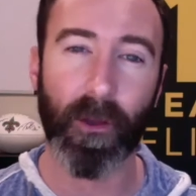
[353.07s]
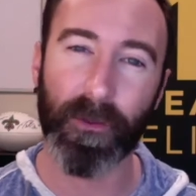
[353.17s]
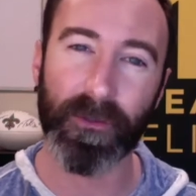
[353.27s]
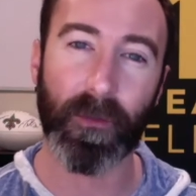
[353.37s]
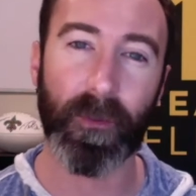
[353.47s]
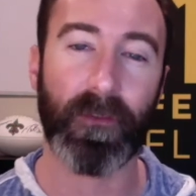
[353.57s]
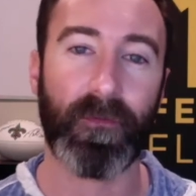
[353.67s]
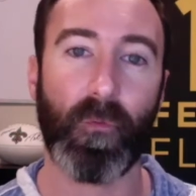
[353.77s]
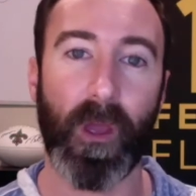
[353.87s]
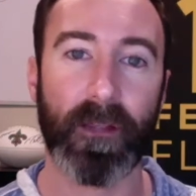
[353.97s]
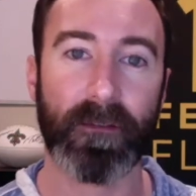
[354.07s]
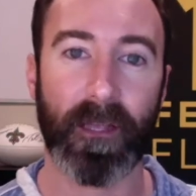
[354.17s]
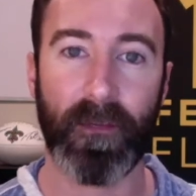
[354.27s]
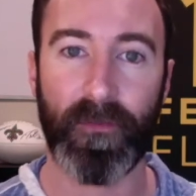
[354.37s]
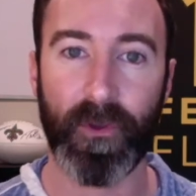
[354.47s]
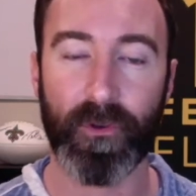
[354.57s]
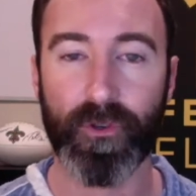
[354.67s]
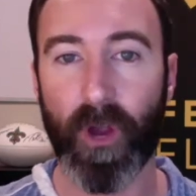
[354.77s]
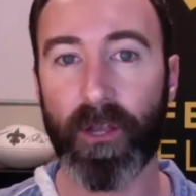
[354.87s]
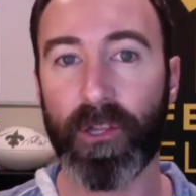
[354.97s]
There's so many different ways that if you're
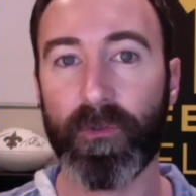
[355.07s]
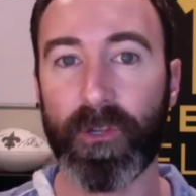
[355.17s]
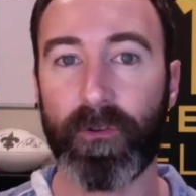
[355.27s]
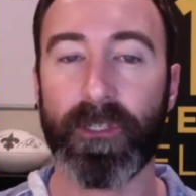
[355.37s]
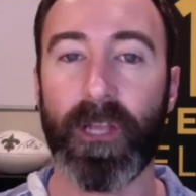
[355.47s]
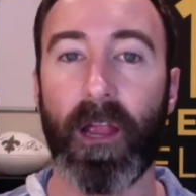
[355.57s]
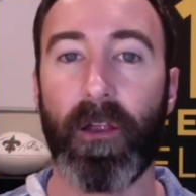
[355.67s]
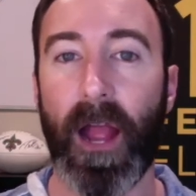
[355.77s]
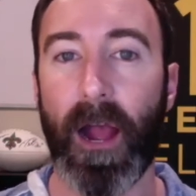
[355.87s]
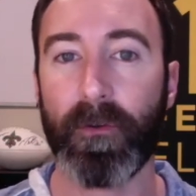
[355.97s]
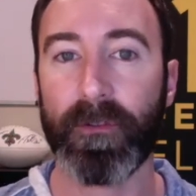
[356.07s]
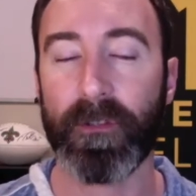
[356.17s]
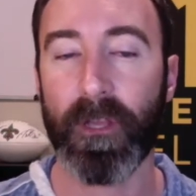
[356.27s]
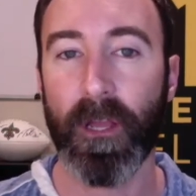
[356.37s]
trying to use your entire house,